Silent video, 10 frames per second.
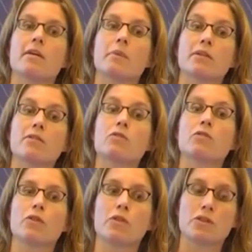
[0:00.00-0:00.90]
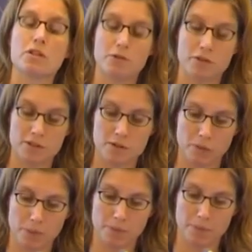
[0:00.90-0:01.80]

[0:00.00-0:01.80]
they went to search for snow